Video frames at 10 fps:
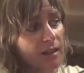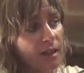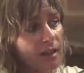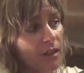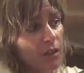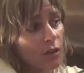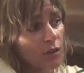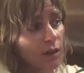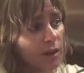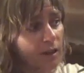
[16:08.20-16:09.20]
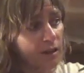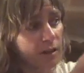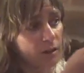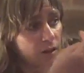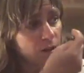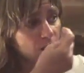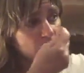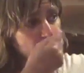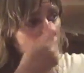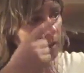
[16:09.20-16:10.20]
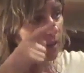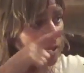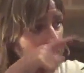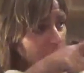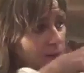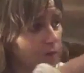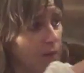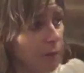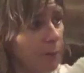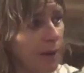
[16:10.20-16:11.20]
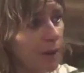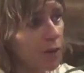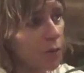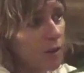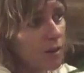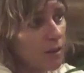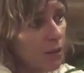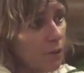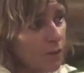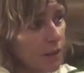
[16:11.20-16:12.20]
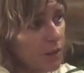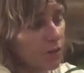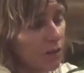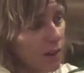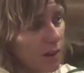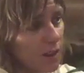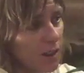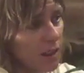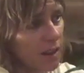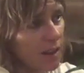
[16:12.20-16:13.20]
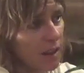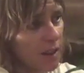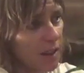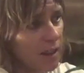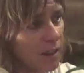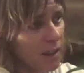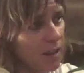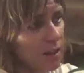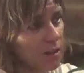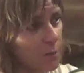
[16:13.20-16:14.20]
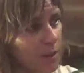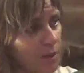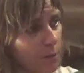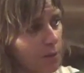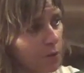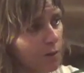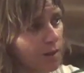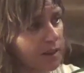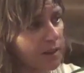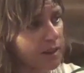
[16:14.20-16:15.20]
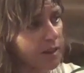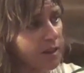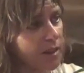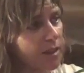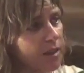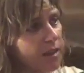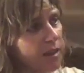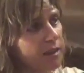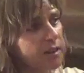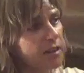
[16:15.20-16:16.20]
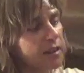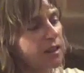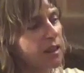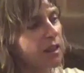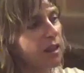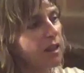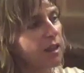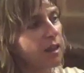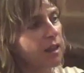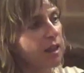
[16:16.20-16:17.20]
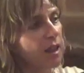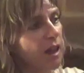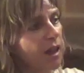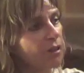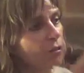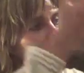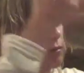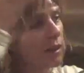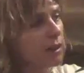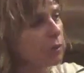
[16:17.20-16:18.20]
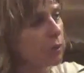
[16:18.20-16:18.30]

that is looking through these eyes and right back to itself and is right here in the space between, this has already